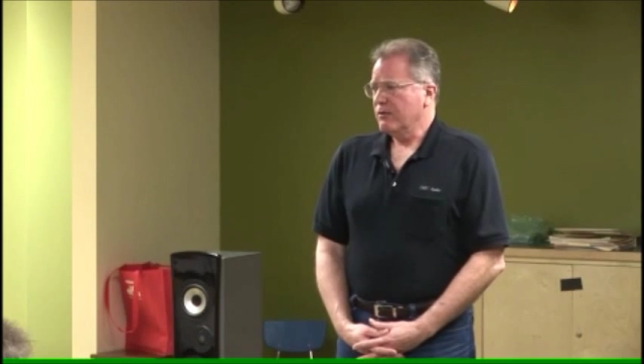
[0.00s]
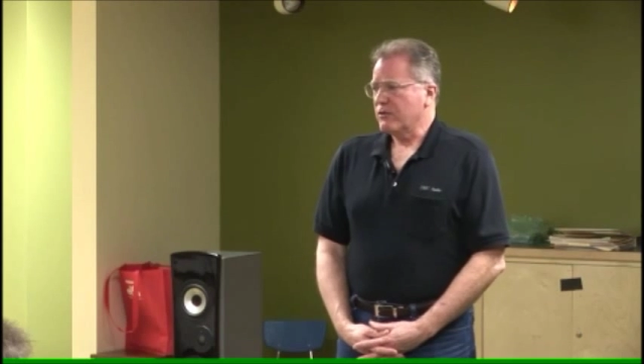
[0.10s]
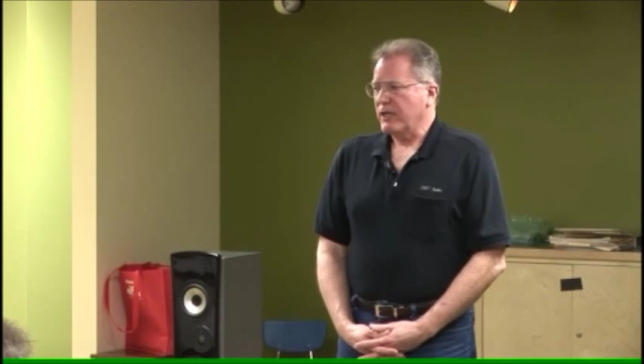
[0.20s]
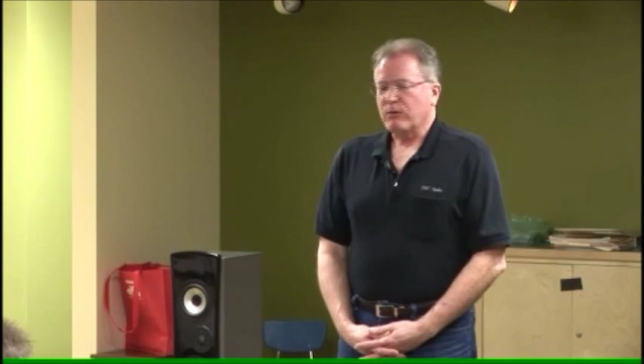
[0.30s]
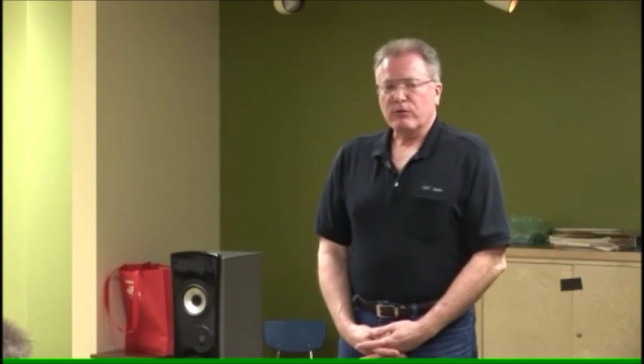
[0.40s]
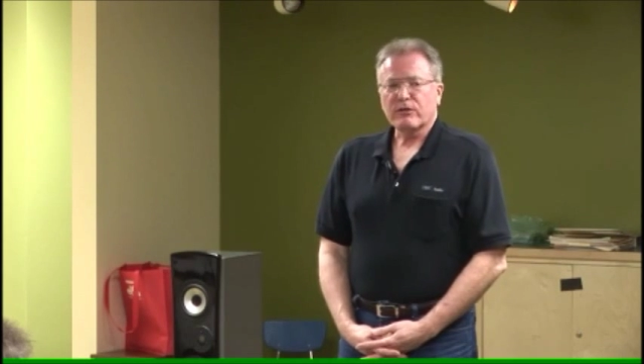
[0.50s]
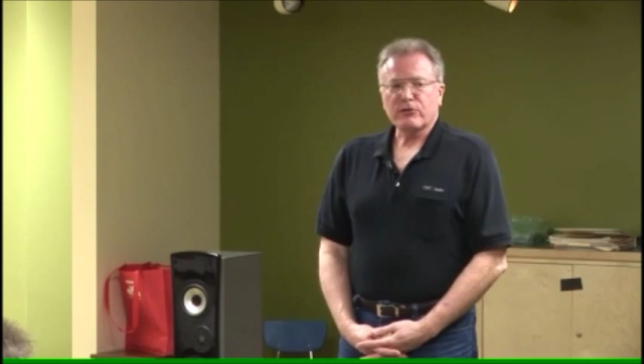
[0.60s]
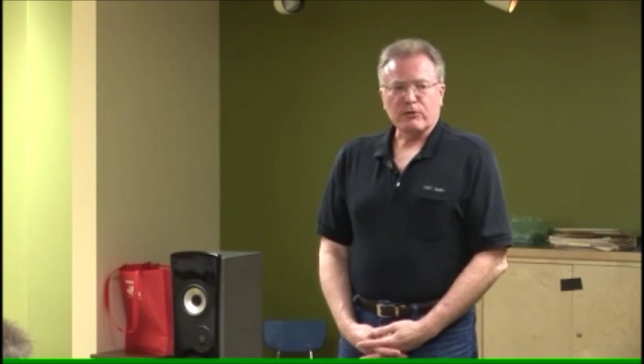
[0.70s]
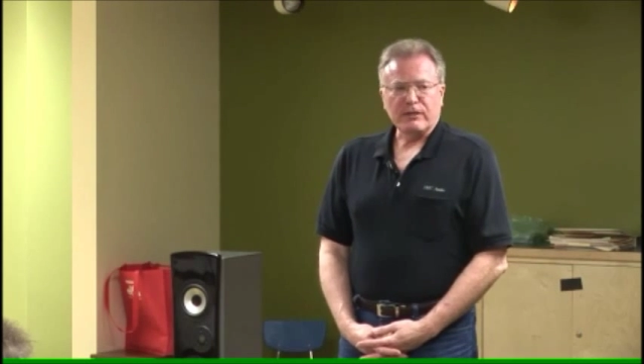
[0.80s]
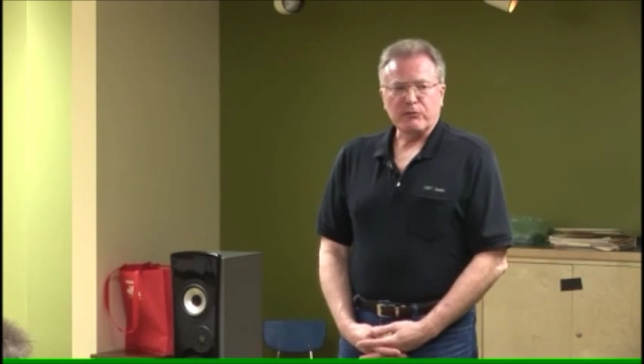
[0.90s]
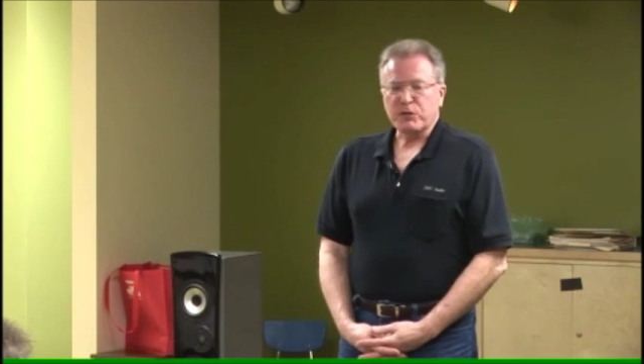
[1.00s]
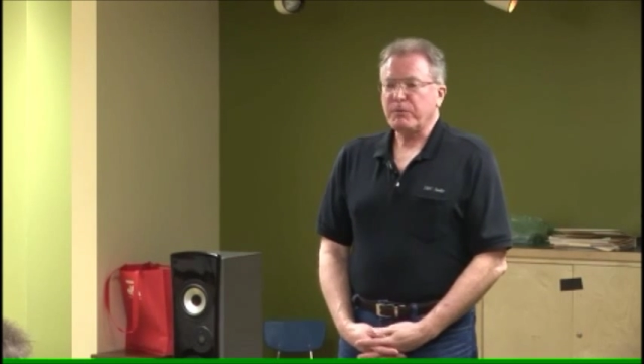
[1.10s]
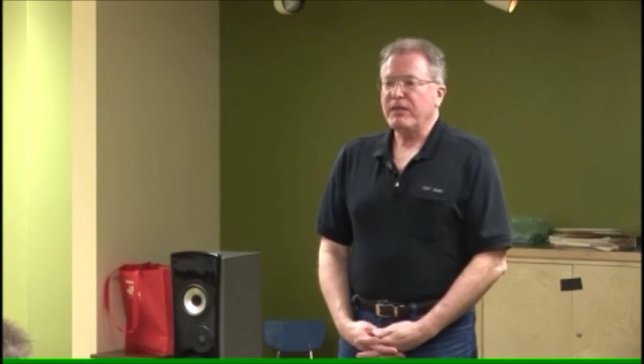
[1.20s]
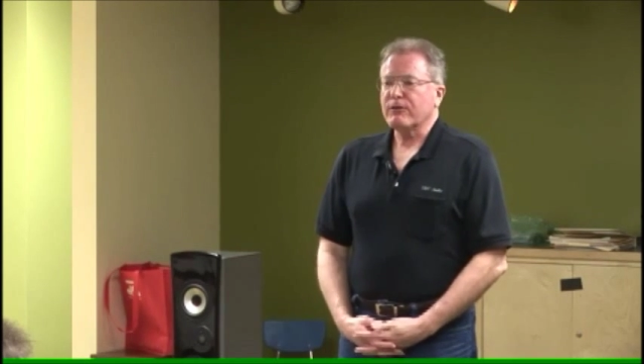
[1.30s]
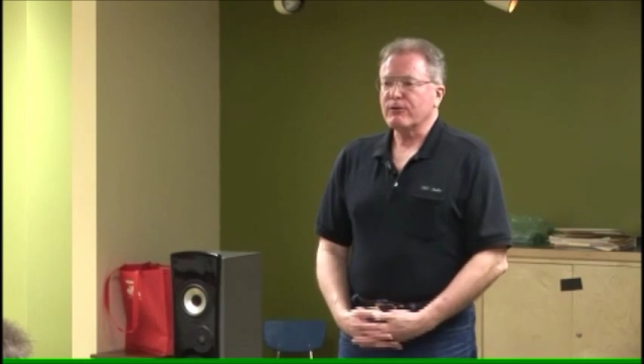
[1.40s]
design work, certainly with
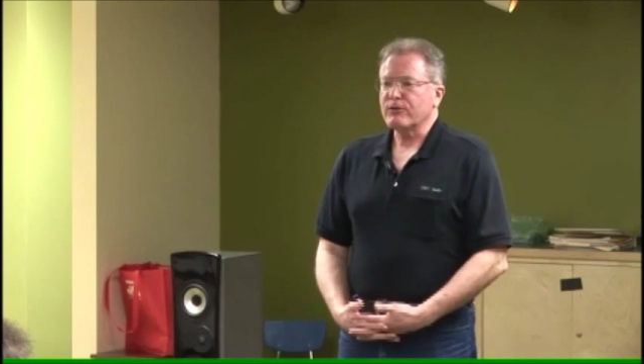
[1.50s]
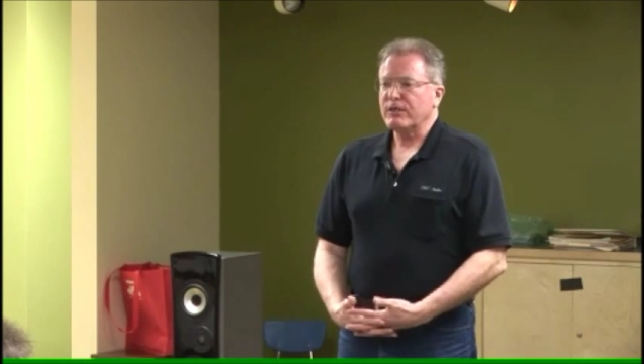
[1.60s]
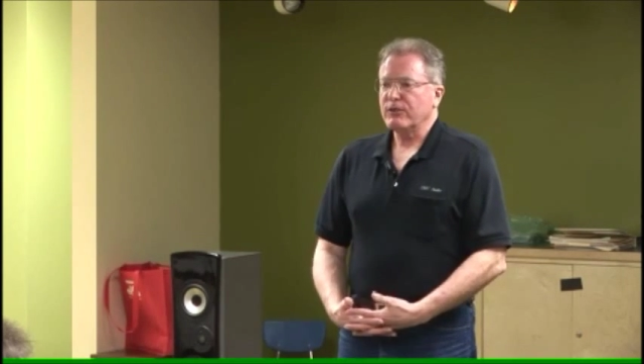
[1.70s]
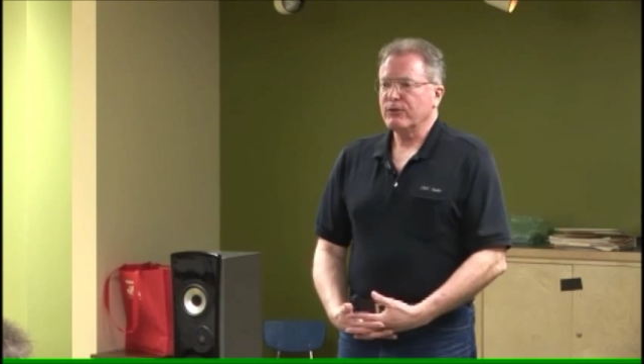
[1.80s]
speakers. I